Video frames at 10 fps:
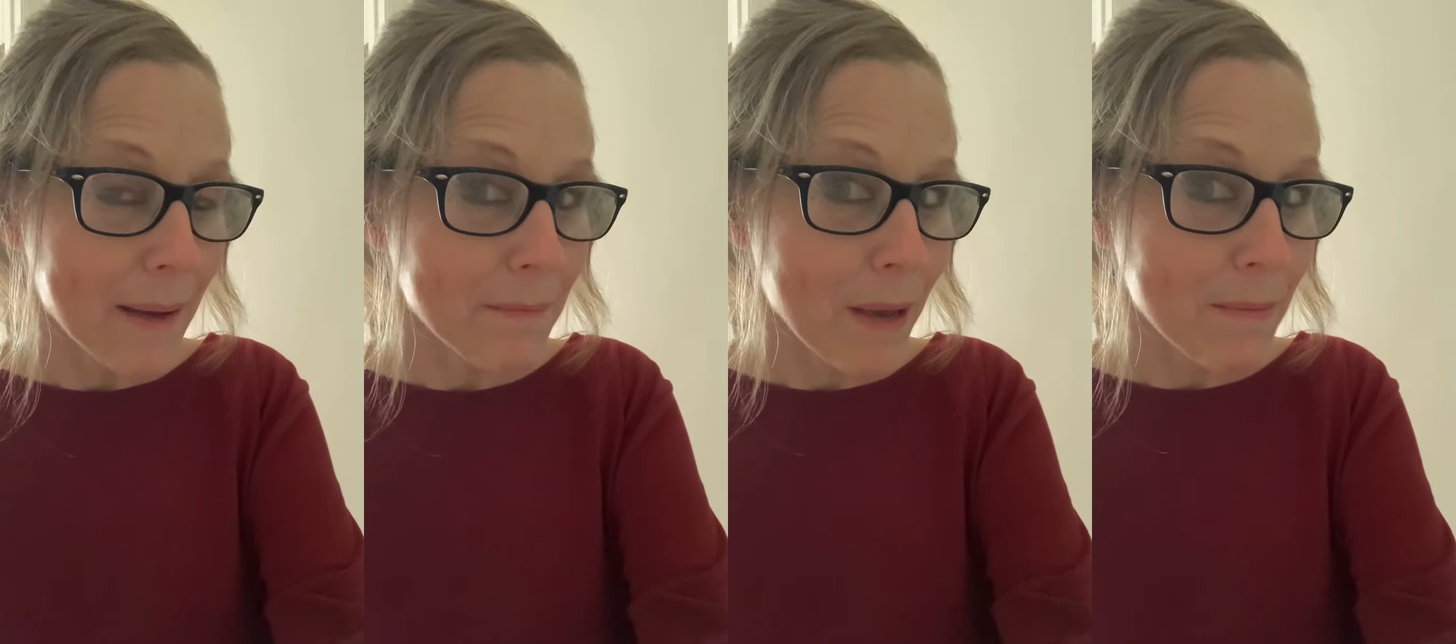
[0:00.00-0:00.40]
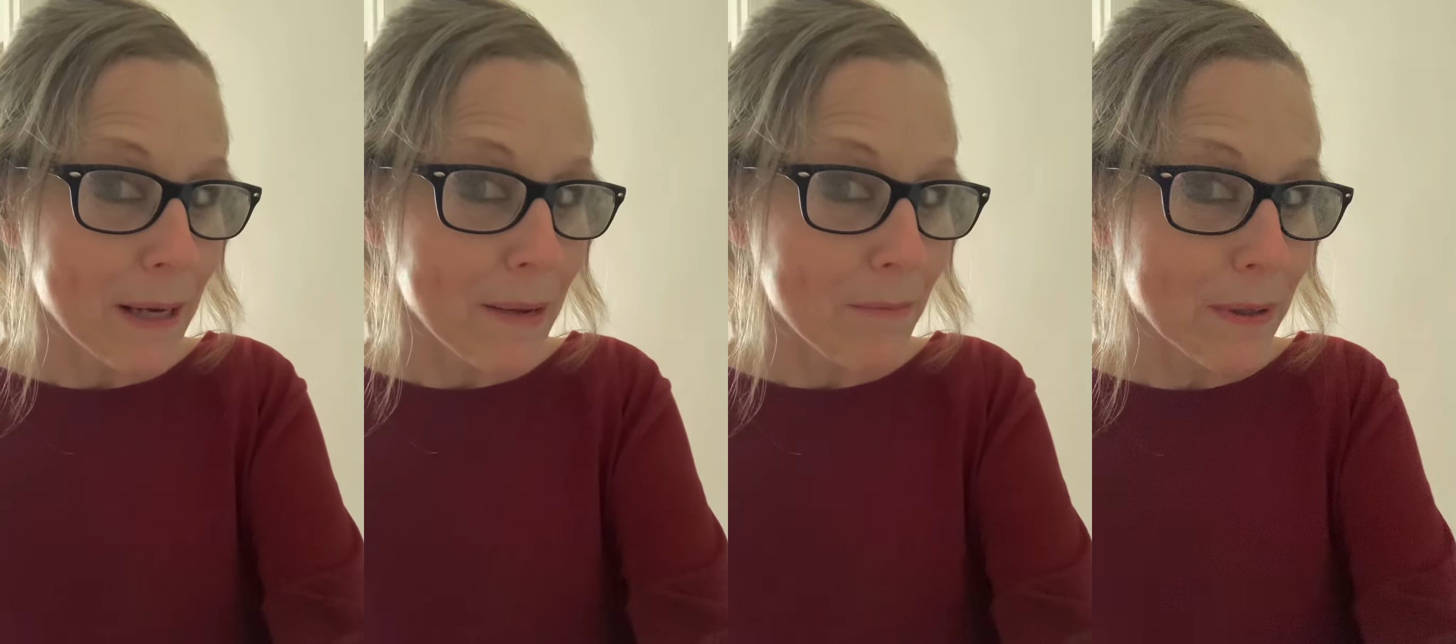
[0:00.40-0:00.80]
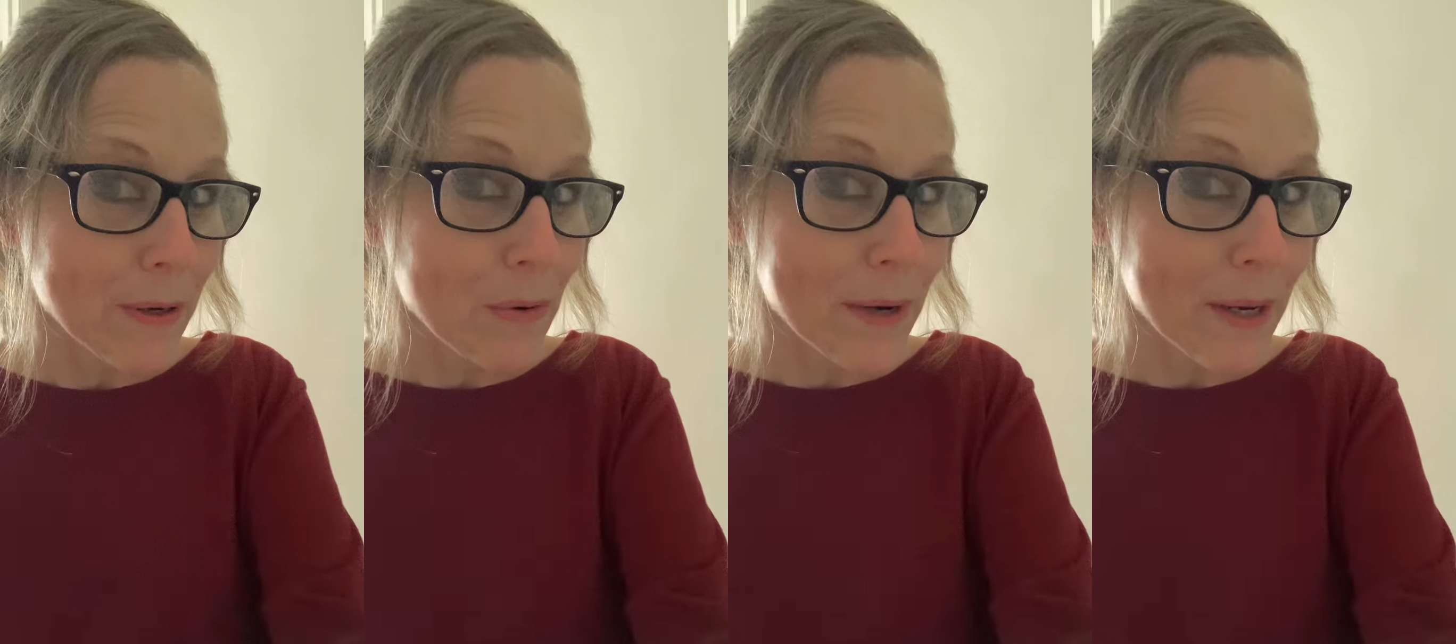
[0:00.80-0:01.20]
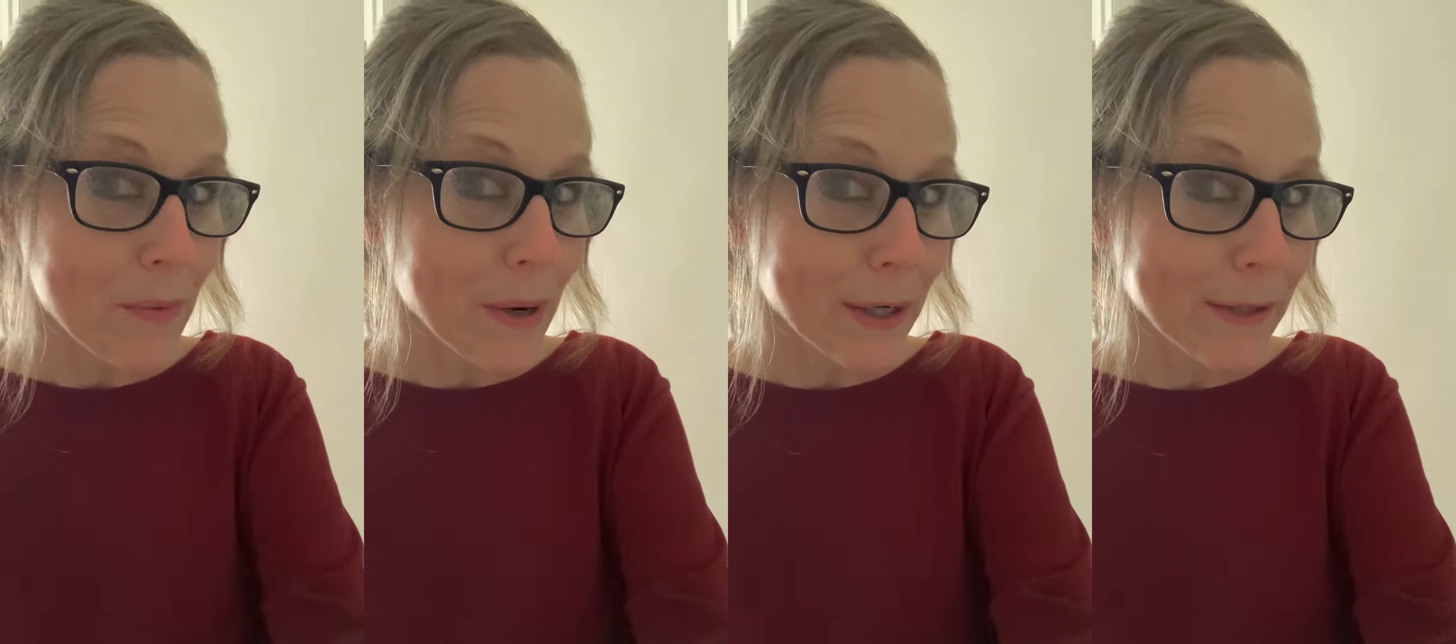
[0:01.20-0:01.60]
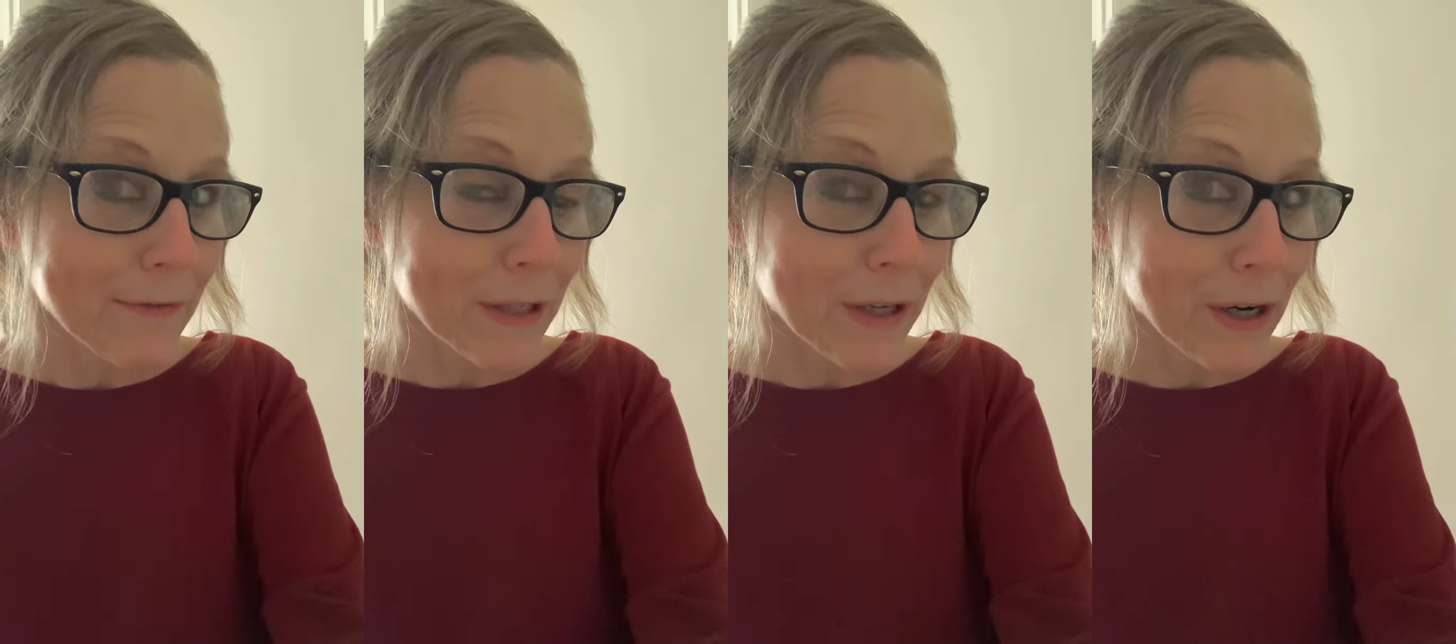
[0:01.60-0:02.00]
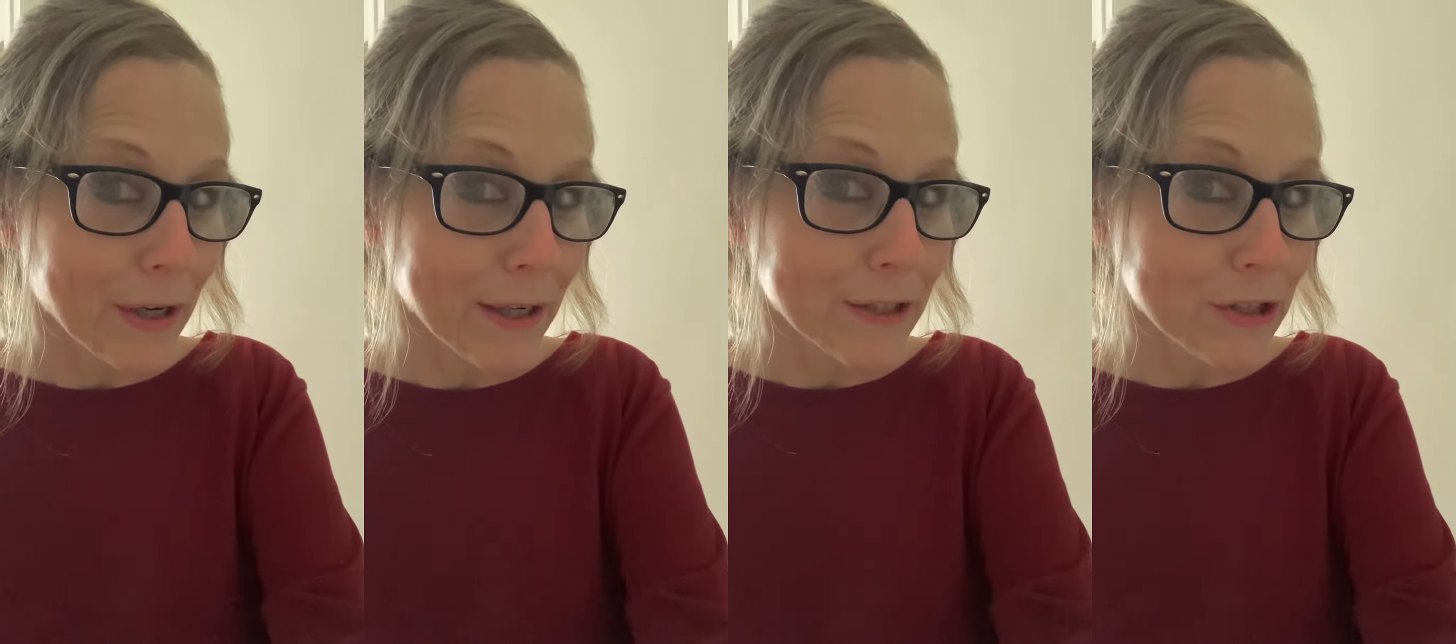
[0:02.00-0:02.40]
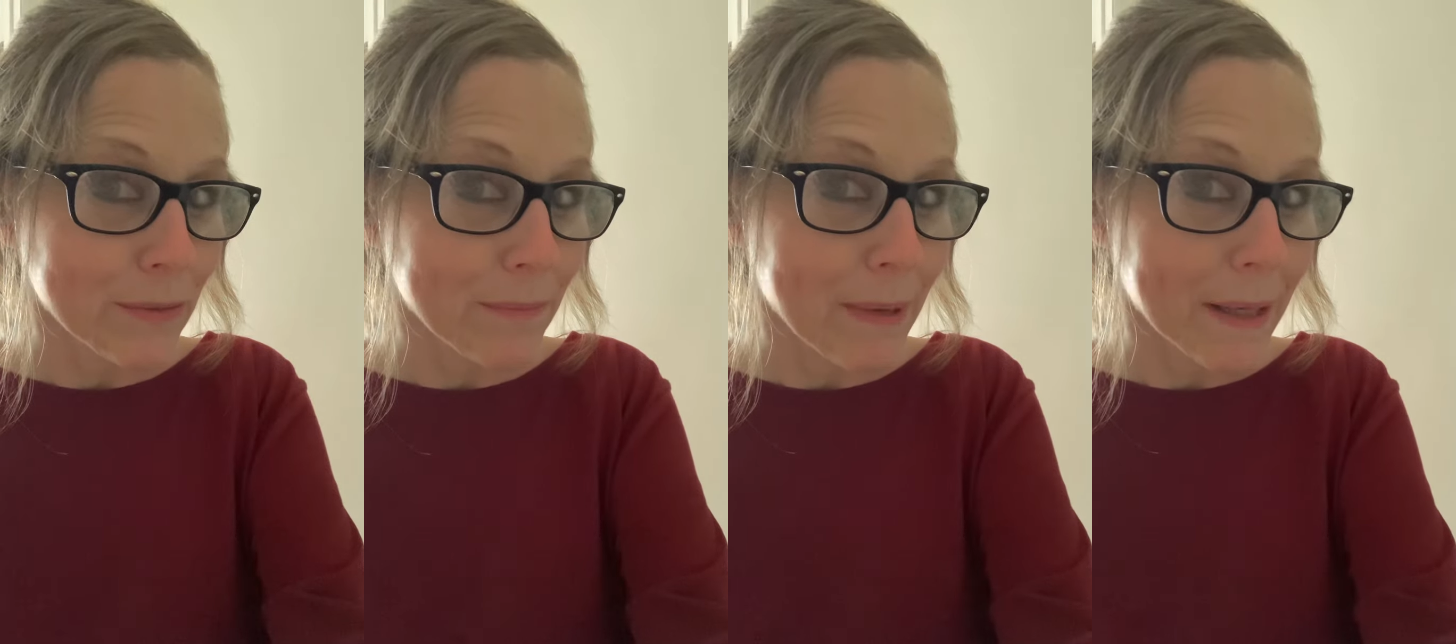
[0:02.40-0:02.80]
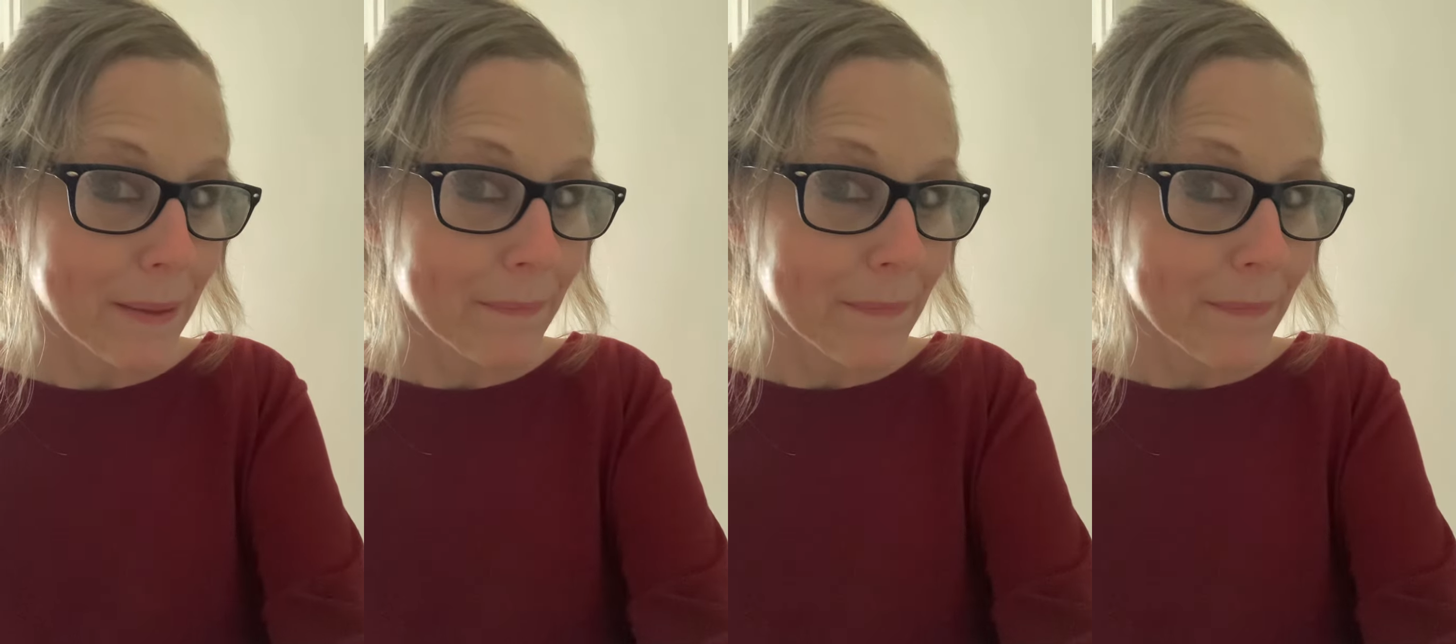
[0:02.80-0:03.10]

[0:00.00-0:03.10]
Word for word: I'm coming in with a quick word of encouragement.